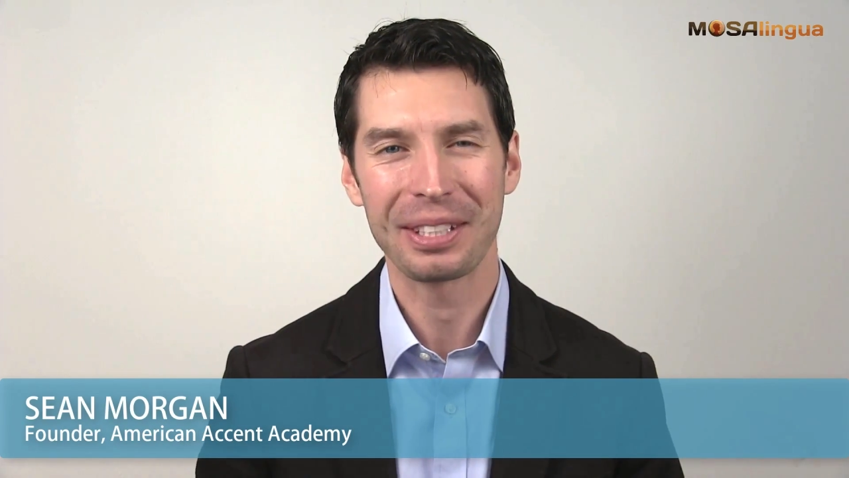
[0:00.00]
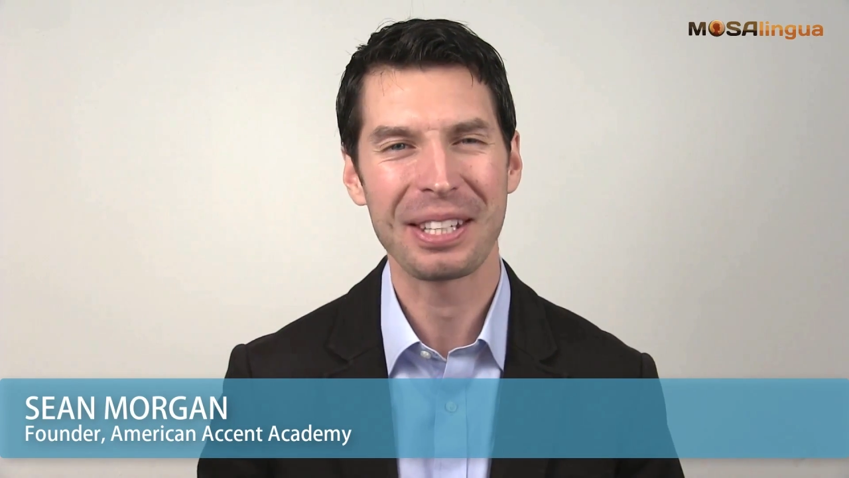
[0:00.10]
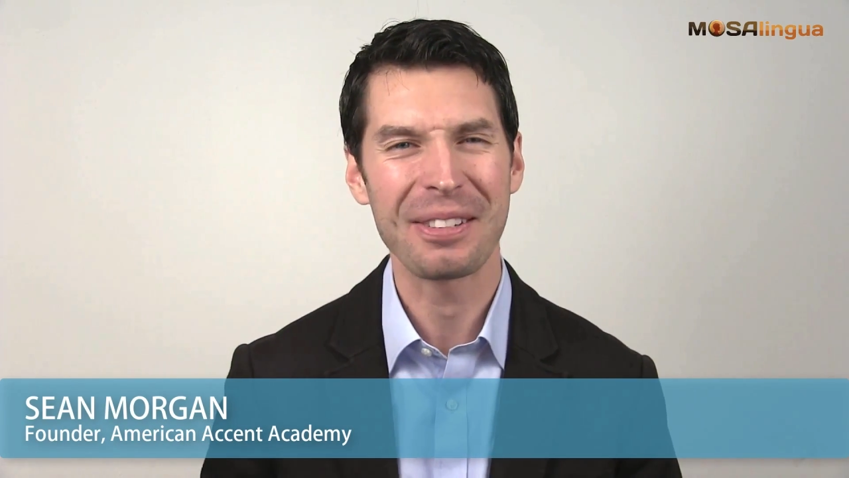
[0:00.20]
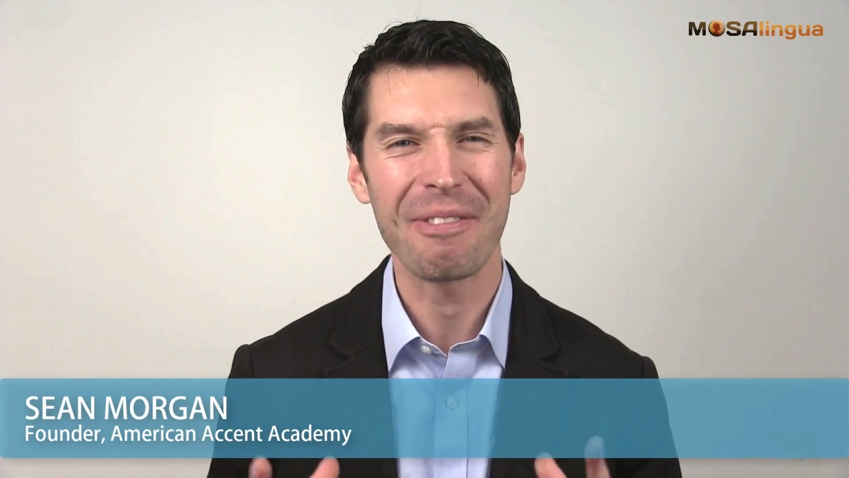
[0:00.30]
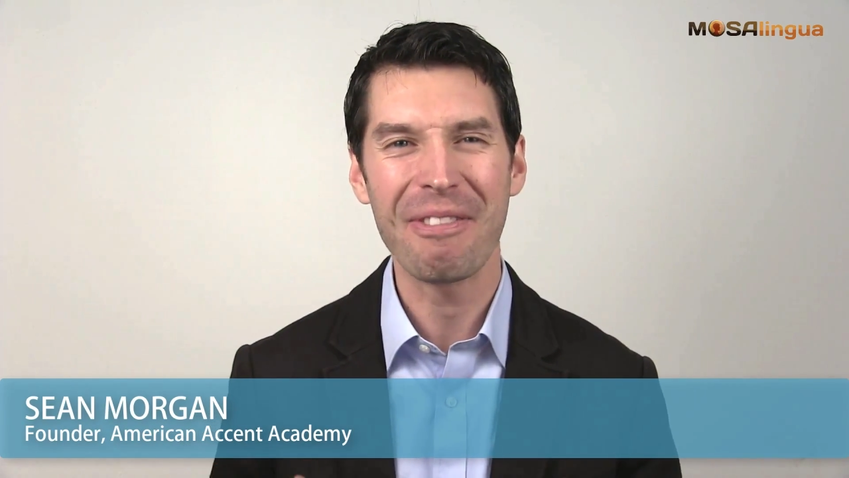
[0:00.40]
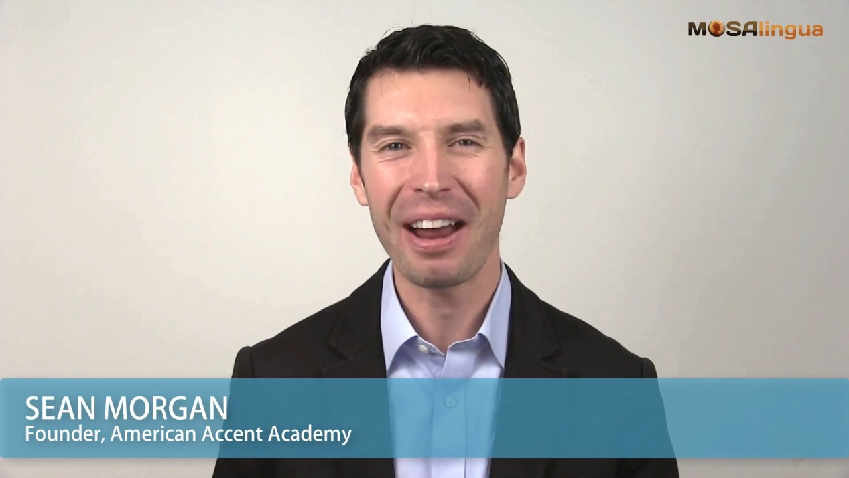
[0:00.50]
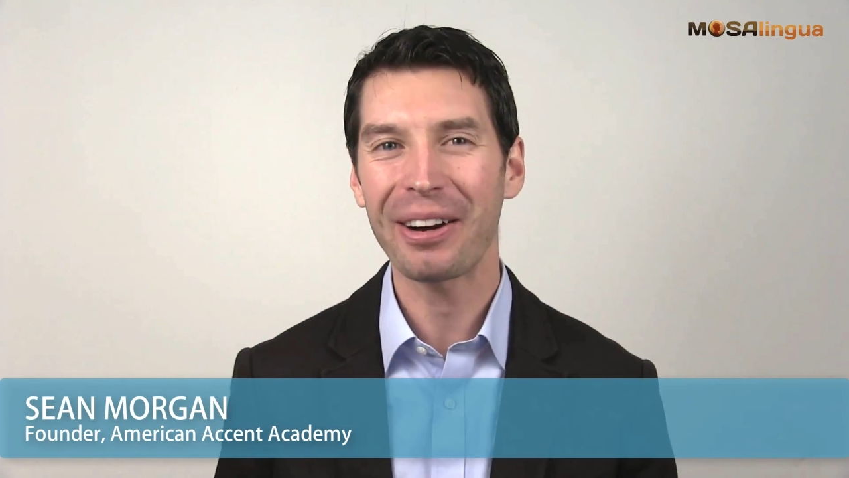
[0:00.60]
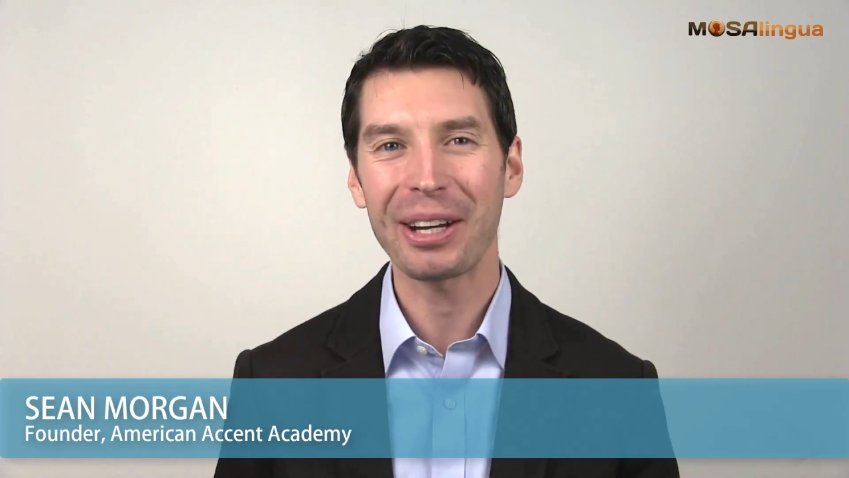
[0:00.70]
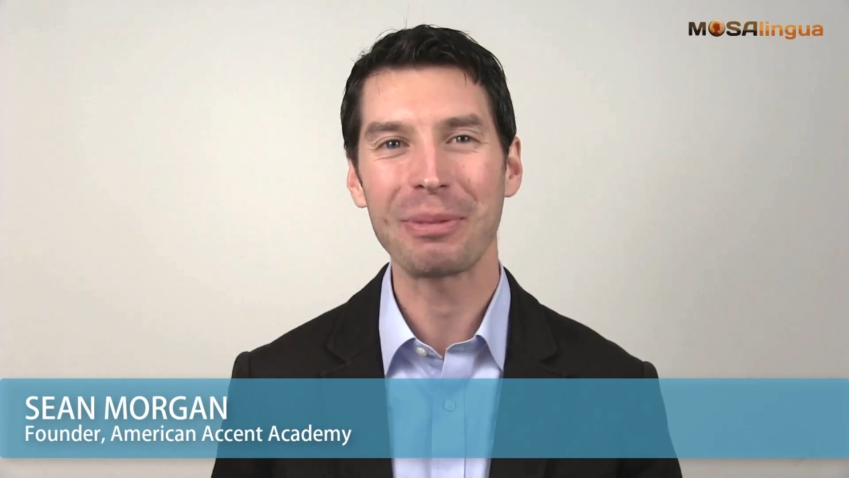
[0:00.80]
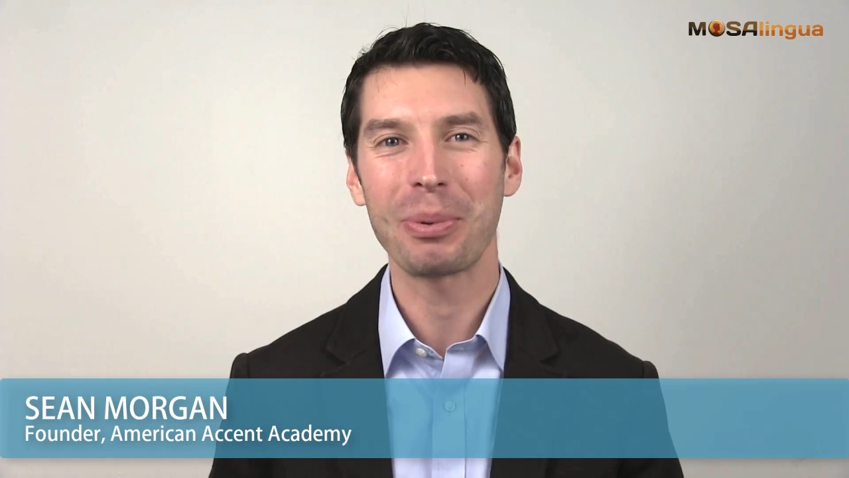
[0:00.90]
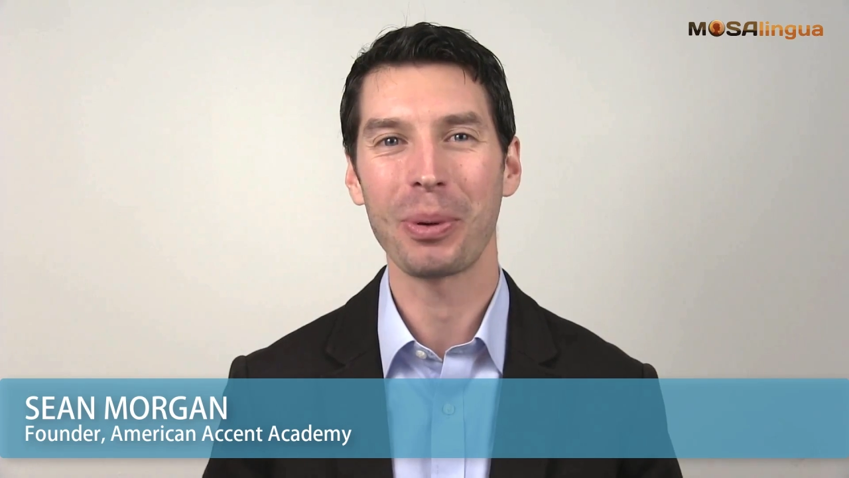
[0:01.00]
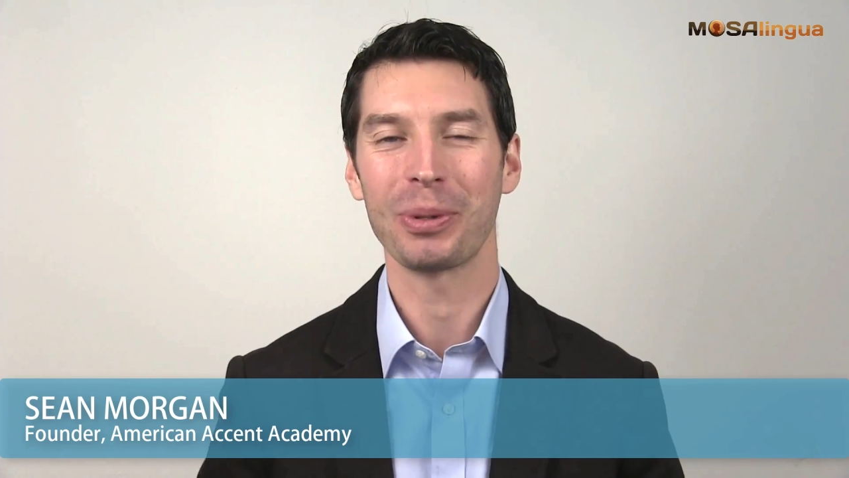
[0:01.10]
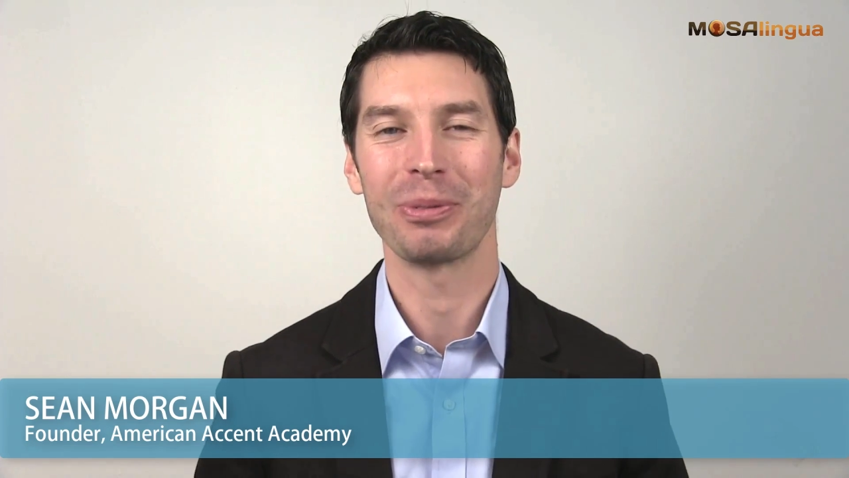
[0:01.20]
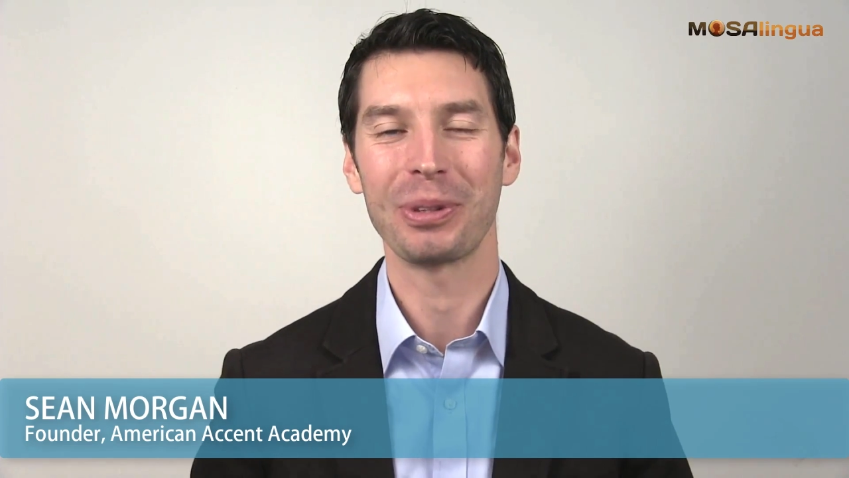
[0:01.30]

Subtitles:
This is very important